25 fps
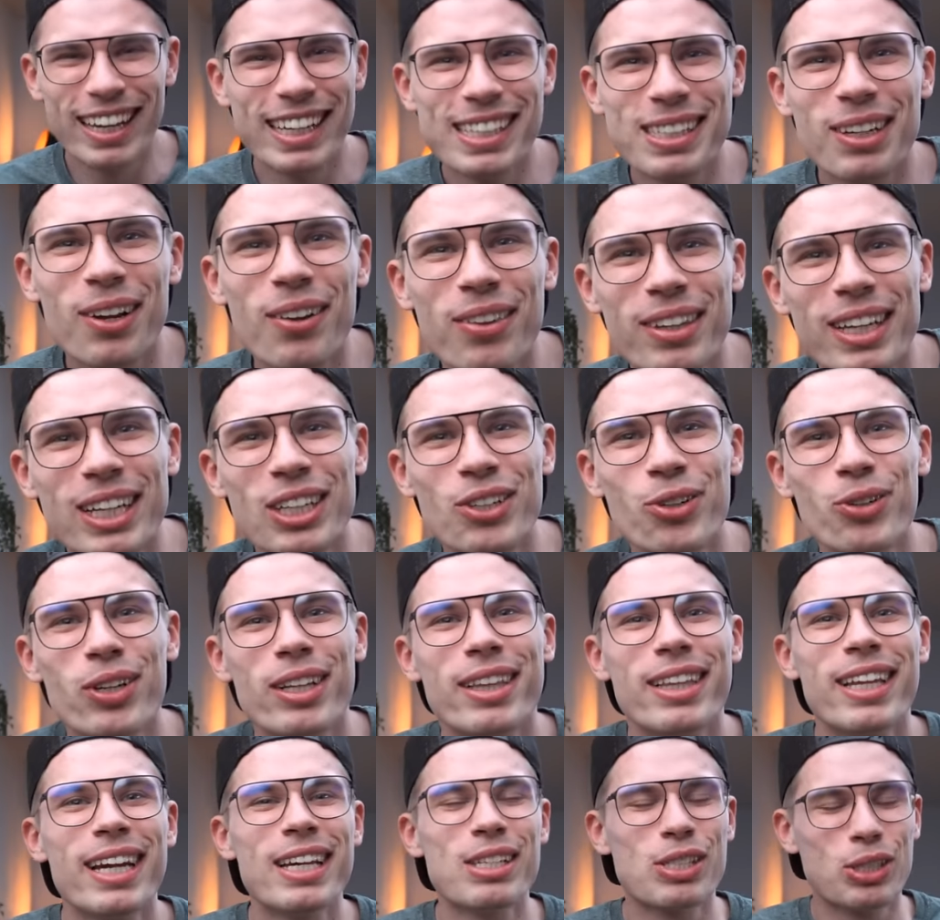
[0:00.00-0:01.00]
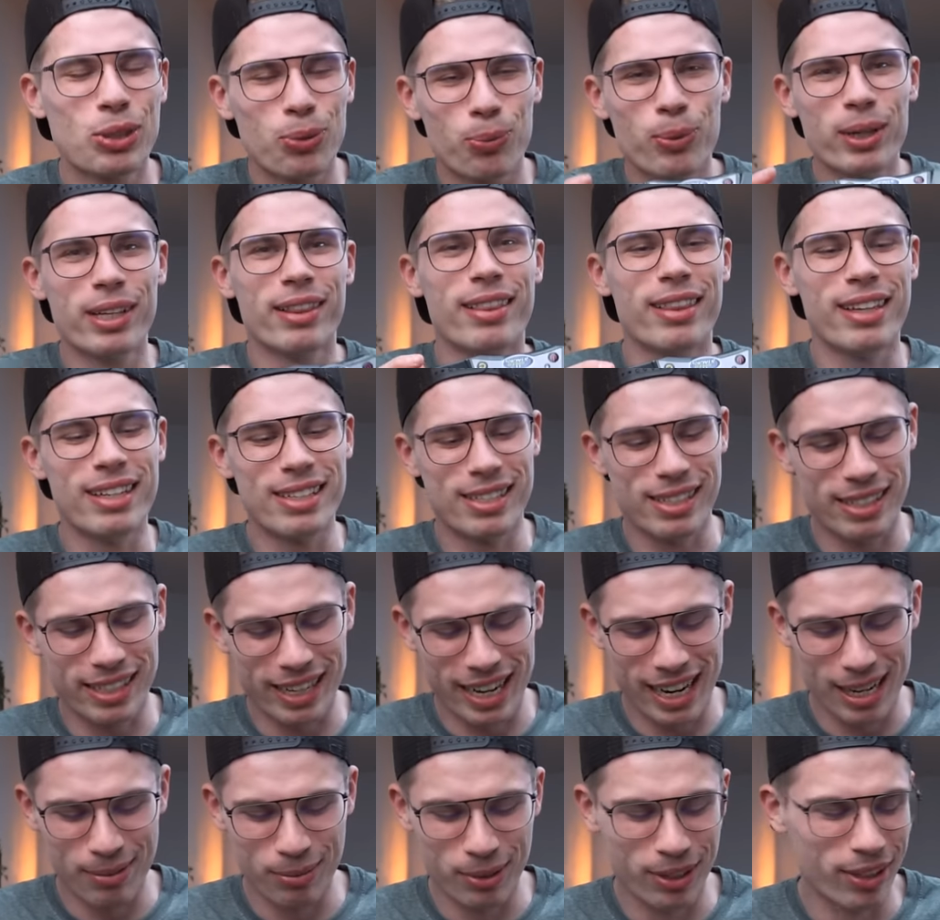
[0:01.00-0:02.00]
let's continue the test with this
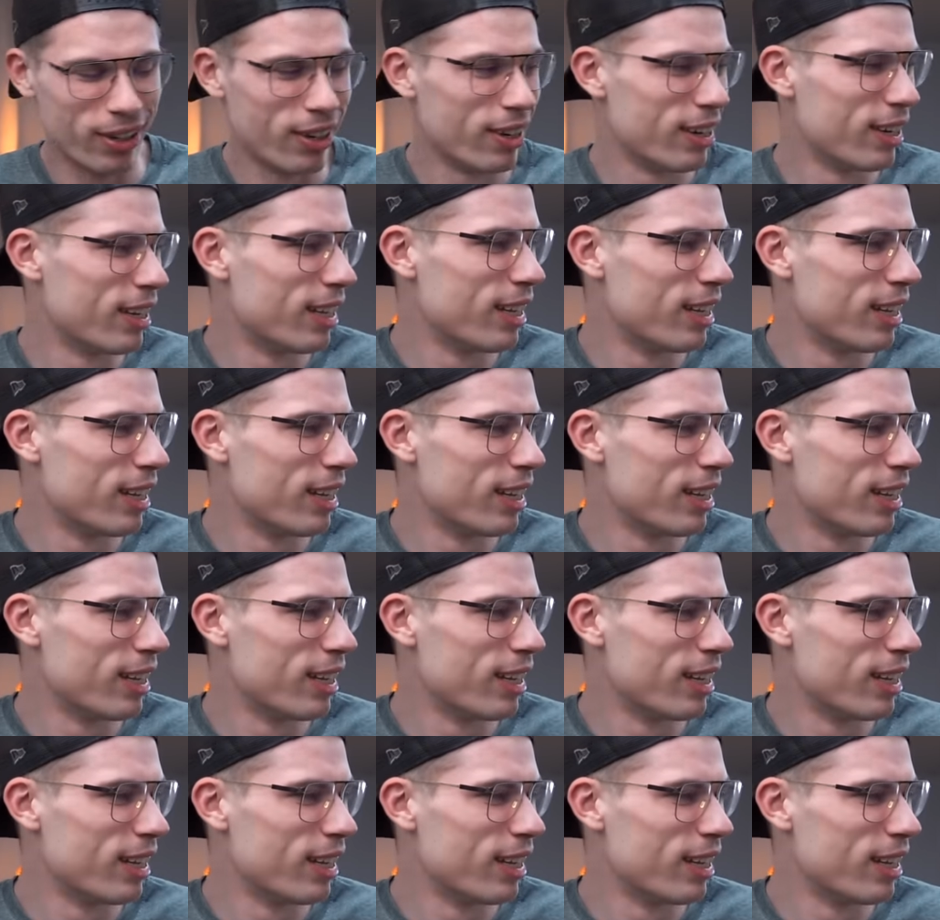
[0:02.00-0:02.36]
timer.